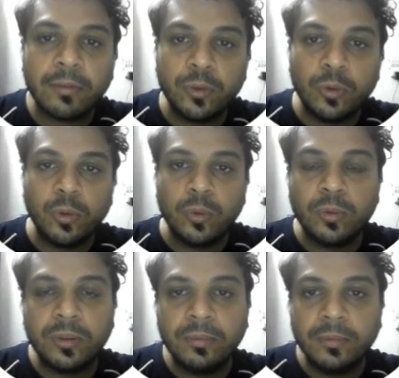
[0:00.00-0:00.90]
have
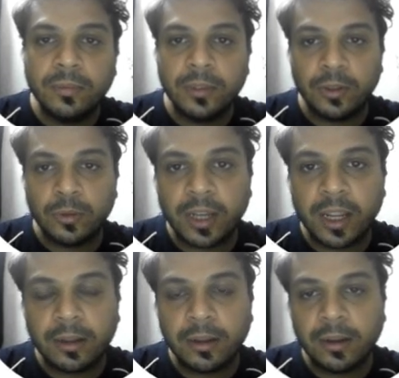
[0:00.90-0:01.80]
to
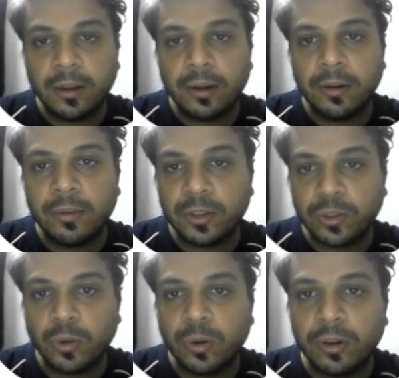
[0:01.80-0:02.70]
take
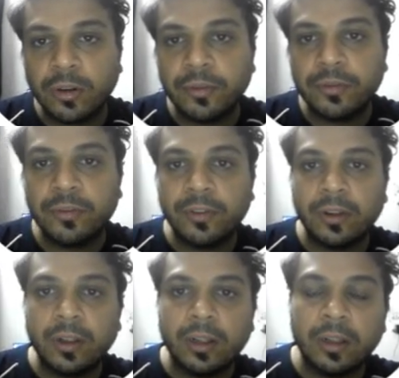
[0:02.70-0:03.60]
resort of
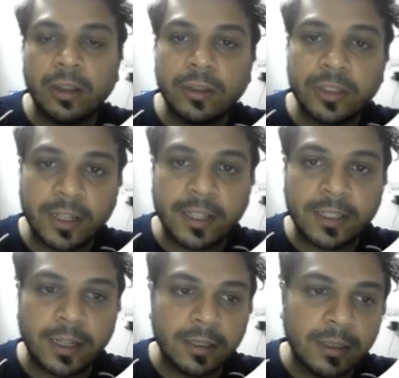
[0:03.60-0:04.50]

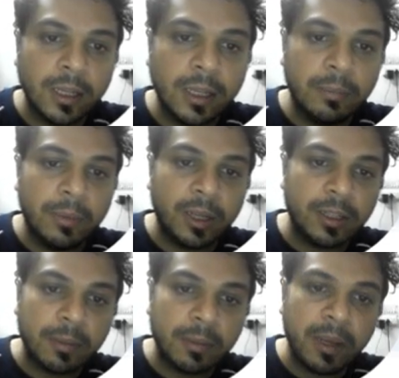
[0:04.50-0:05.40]
statistics,
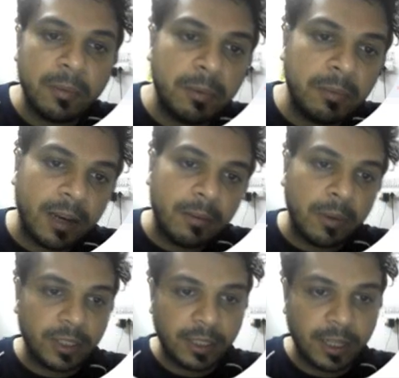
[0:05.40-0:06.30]
because the minimum daily
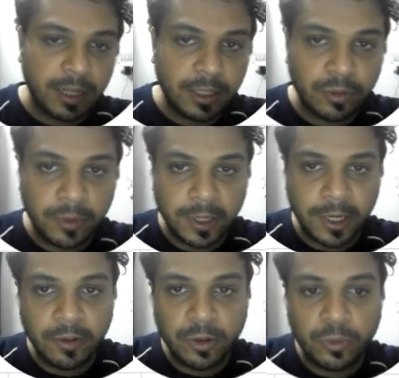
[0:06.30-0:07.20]
budget that needs to be
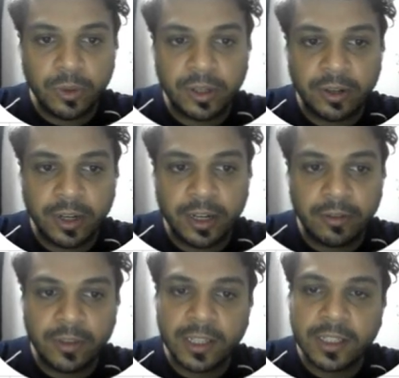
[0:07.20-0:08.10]
given to a
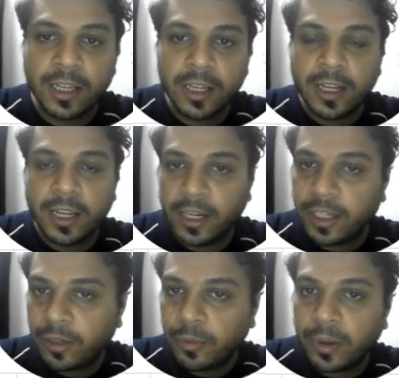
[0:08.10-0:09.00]
creative, this
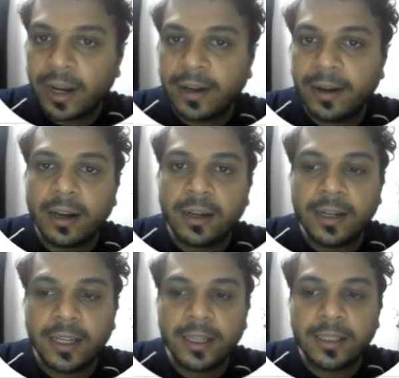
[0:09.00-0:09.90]
initially what I had done
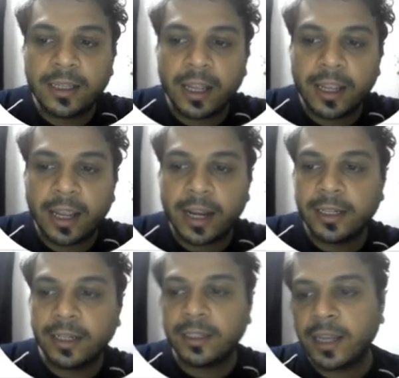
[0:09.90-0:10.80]
is I had
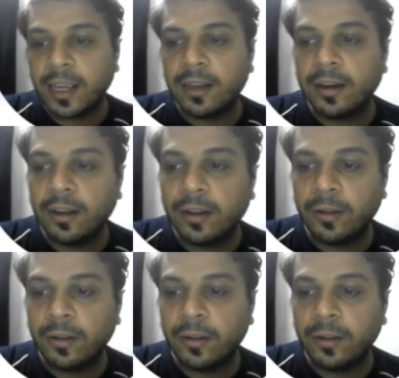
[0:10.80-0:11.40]
taken